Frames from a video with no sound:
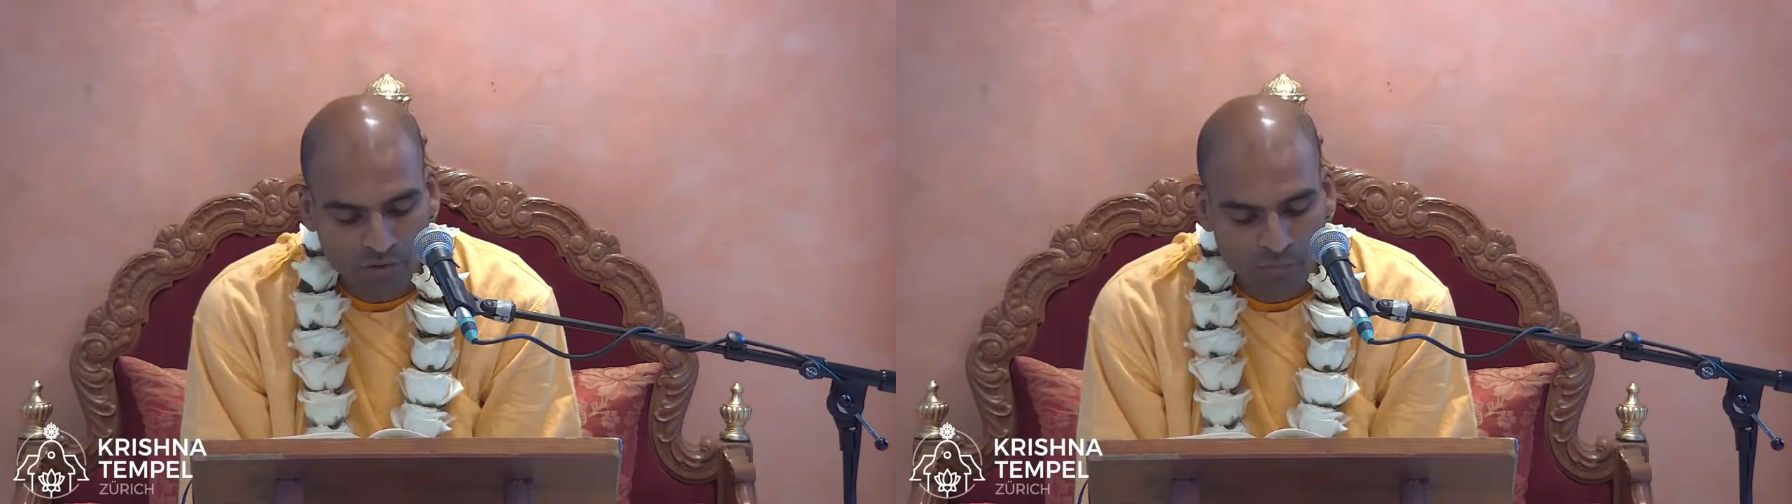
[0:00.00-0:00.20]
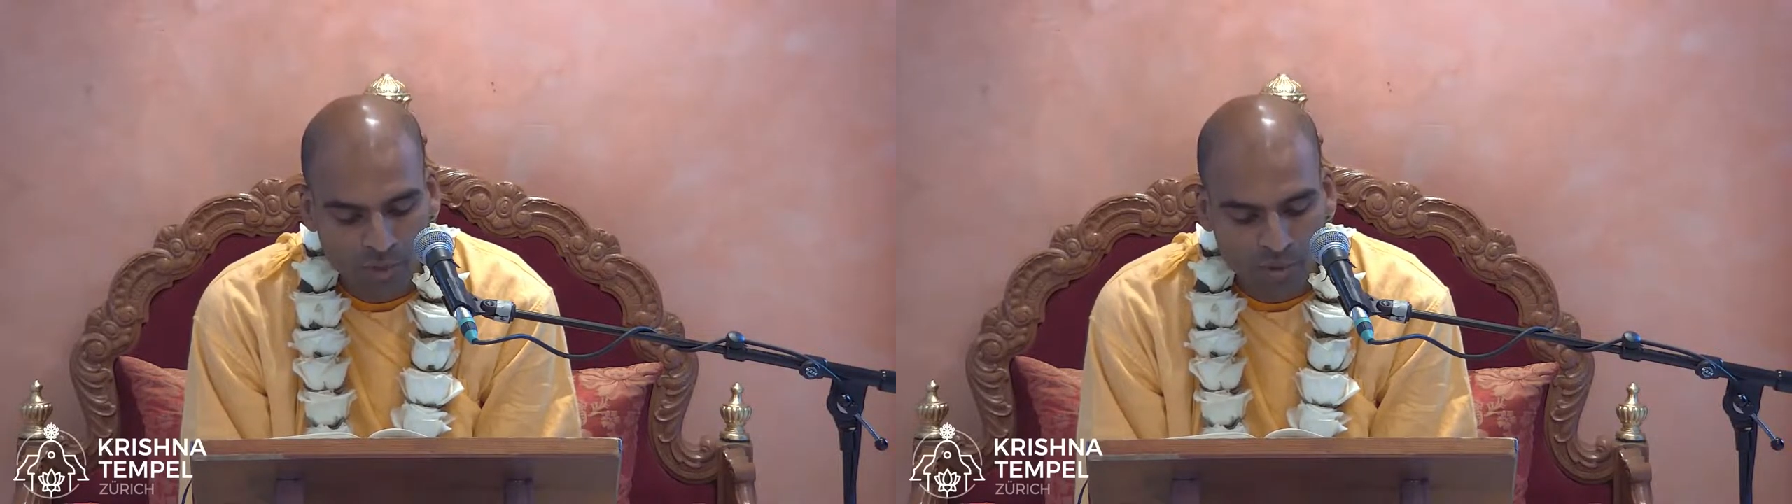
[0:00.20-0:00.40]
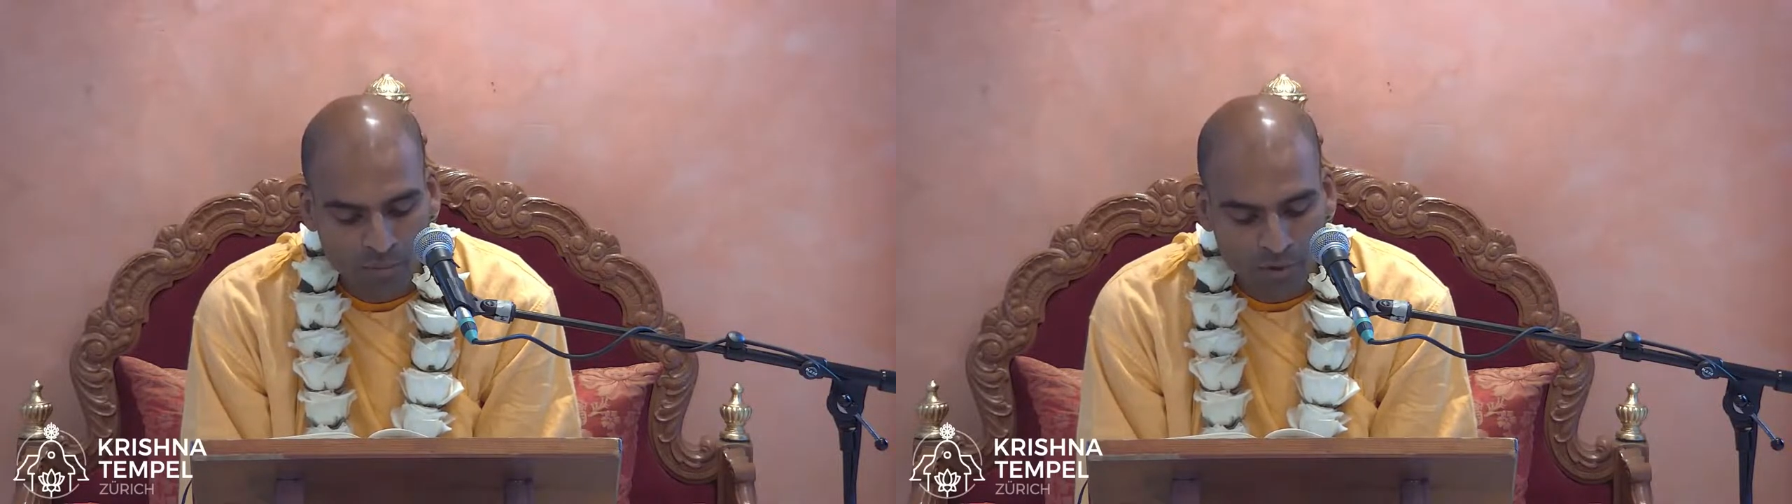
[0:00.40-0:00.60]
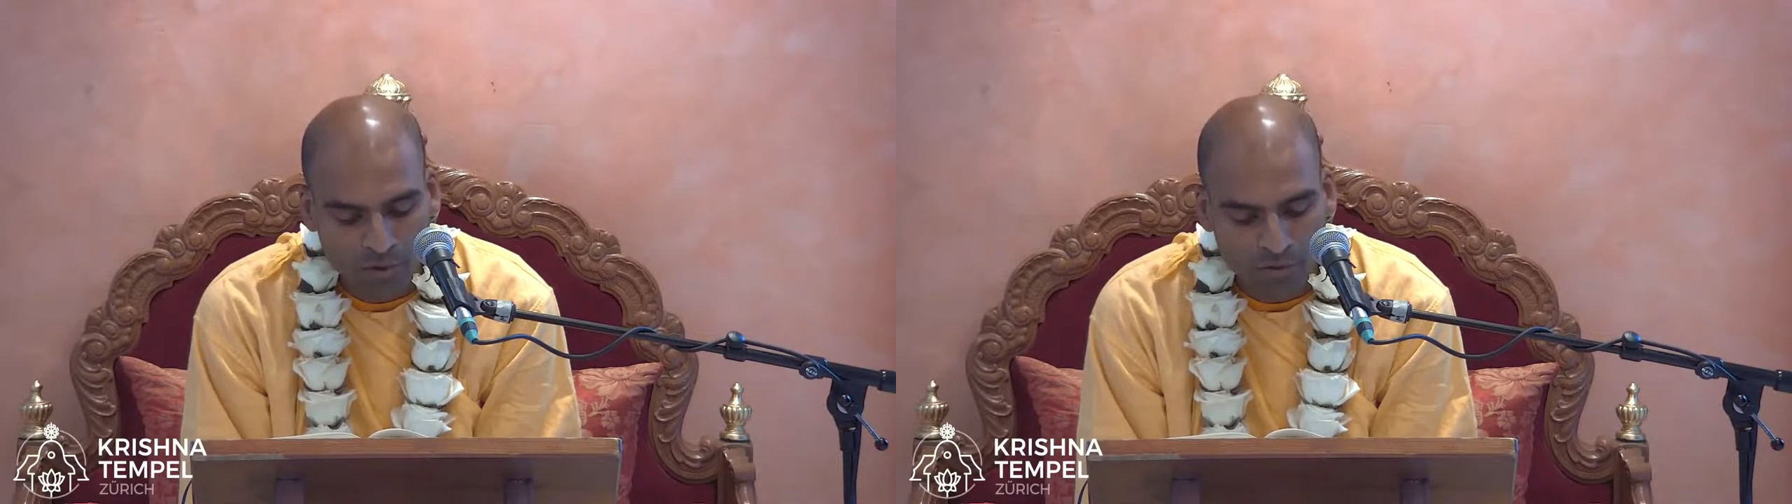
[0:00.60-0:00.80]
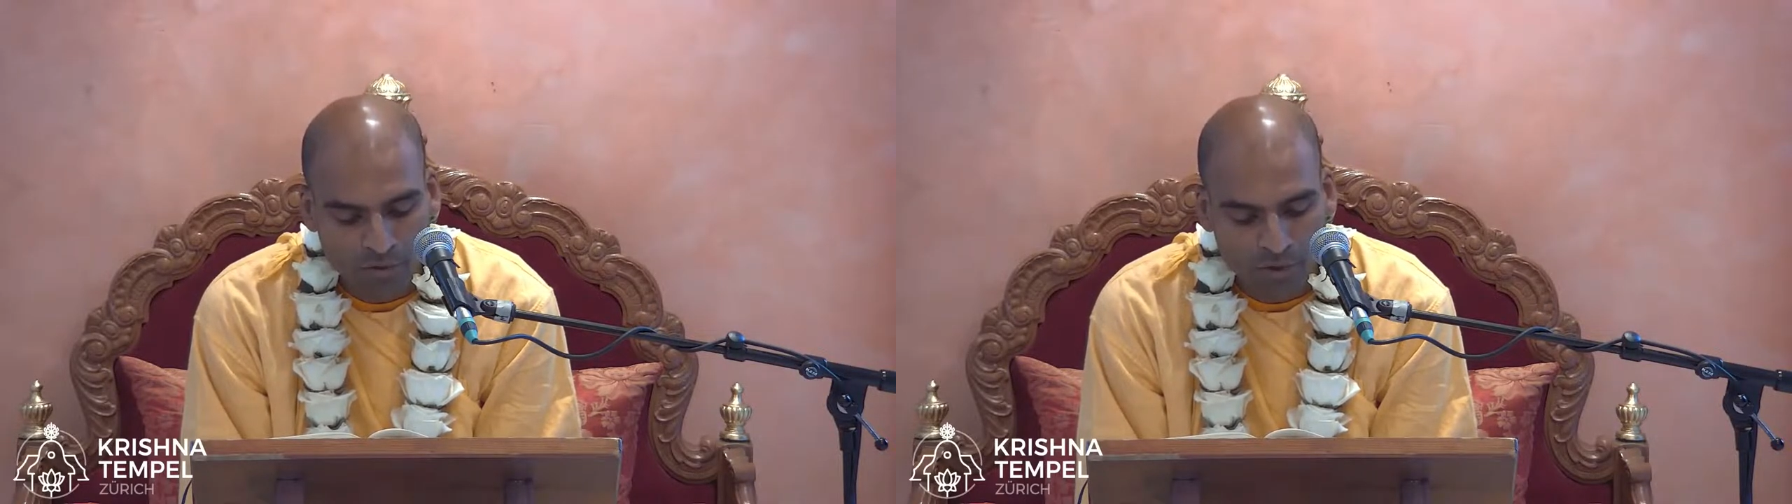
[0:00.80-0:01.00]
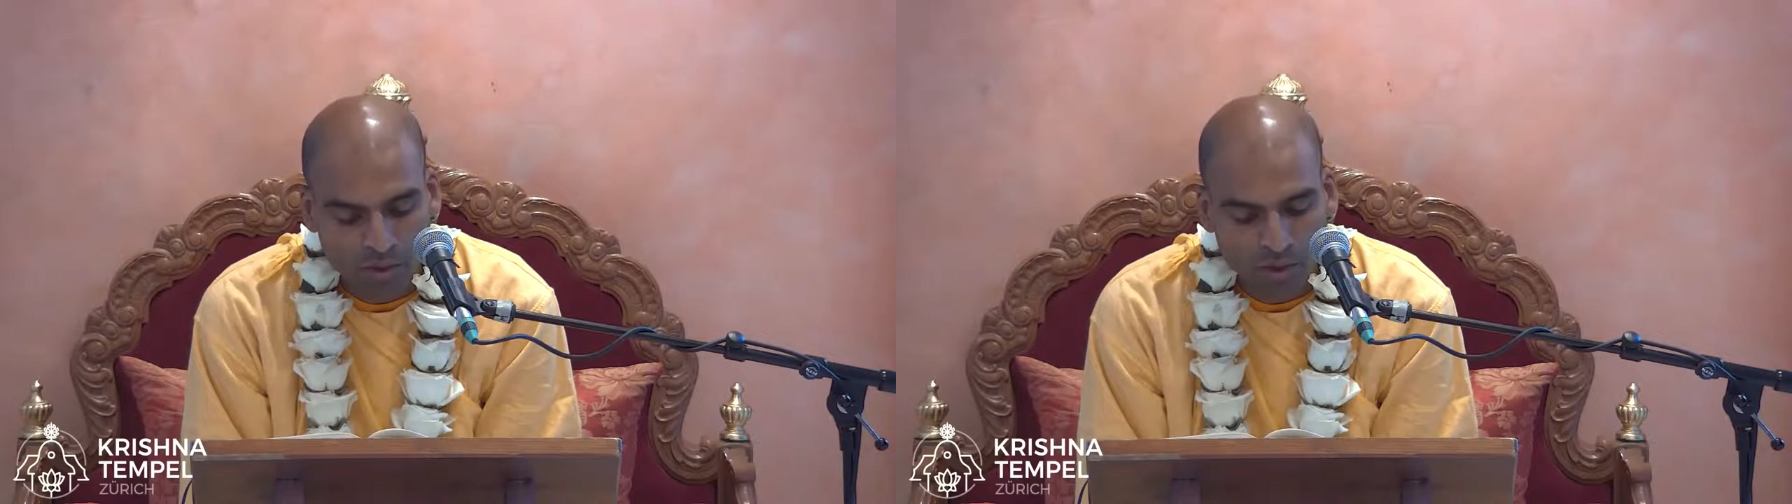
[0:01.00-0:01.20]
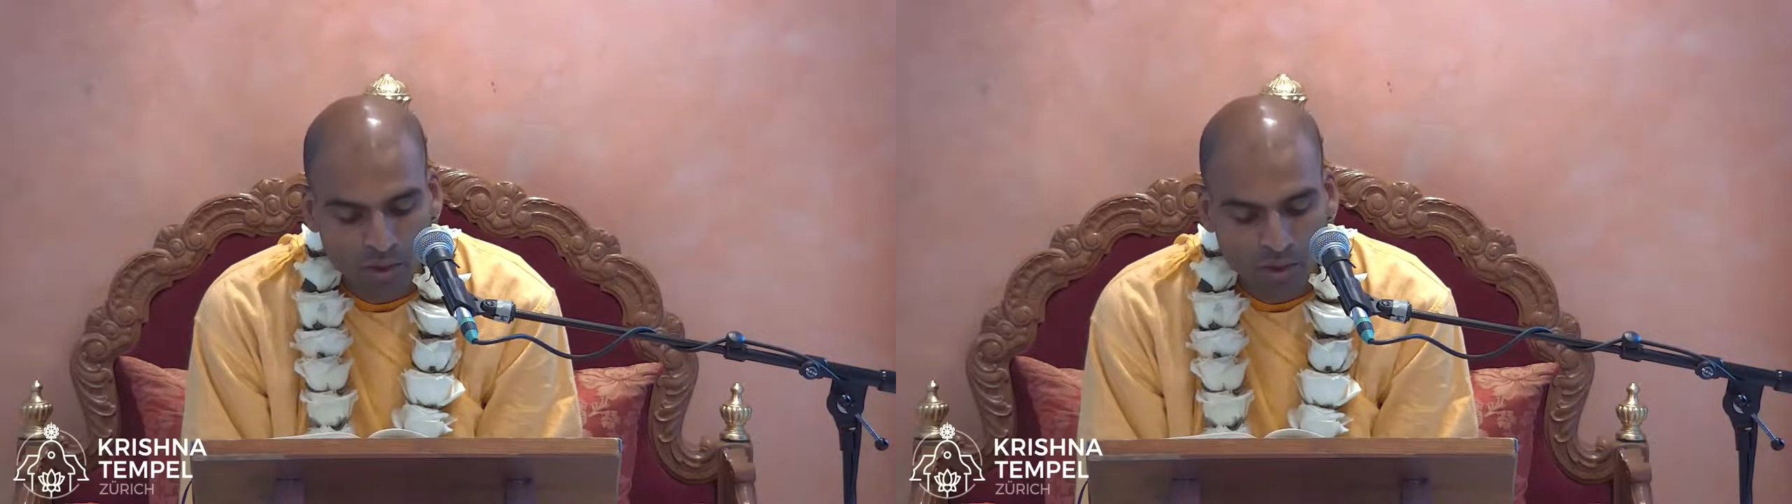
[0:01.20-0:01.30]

of Brahmanas,